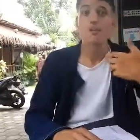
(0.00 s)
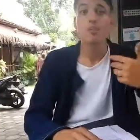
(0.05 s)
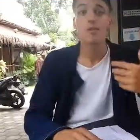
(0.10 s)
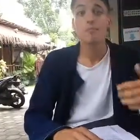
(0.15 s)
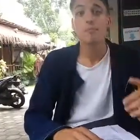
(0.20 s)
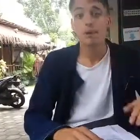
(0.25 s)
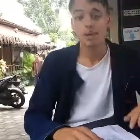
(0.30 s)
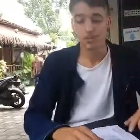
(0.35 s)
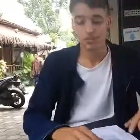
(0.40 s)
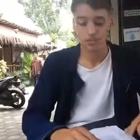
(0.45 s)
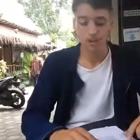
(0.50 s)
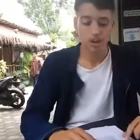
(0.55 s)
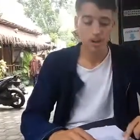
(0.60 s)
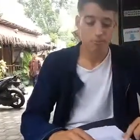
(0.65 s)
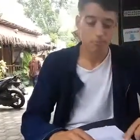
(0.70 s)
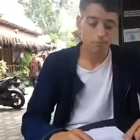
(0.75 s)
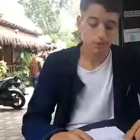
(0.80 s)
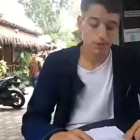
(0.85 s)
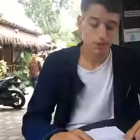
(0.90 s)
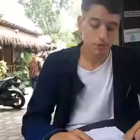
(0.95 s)
the better
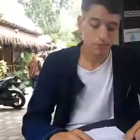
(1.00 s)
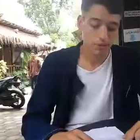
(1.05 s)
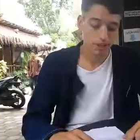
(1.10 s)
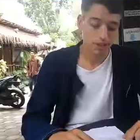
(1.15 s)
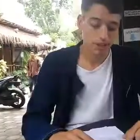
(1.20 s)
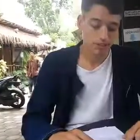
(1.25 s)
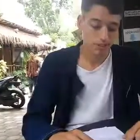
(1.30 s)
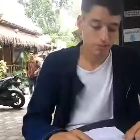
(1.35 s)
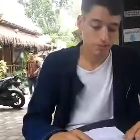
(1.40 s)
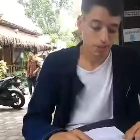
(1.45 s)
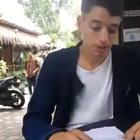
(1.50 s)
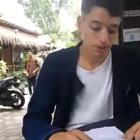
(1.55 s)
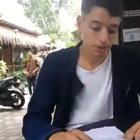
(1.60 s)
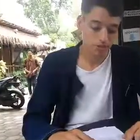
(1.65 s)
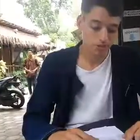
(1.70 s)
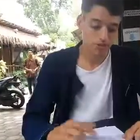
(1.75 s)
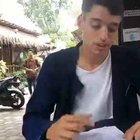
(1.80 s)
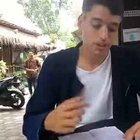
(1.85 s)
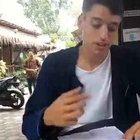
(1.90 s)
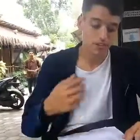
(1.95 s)
I'm becoming as a
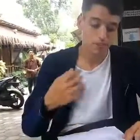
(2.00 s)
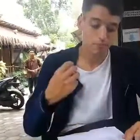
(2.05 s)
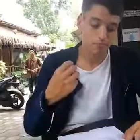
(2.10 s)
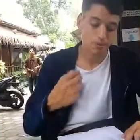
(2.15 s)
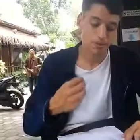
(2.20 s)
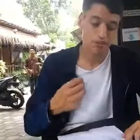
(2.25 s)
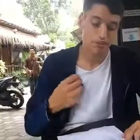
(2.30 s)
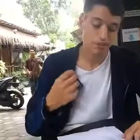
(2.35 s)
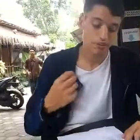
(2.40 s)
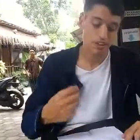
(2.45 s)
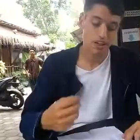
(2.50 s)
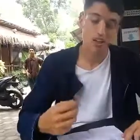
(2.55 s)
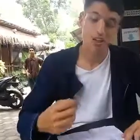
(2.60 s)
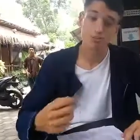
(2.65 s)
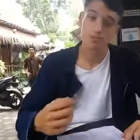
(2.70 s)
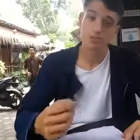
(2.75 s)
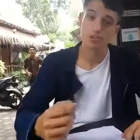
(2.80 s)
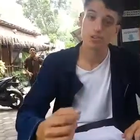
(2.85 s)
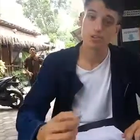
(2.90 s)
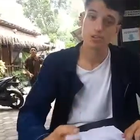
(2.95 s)
person and the better that
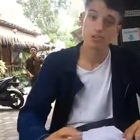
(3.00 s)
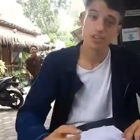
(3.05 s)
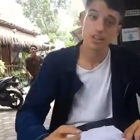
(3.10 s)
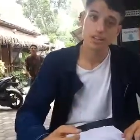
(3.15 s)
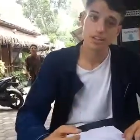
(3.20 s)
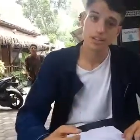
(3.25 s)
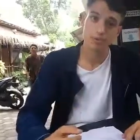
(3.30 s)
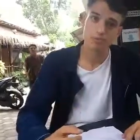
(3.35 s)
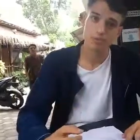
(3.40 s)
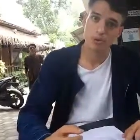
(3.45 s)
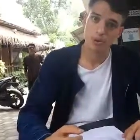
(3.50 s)
I'm understanding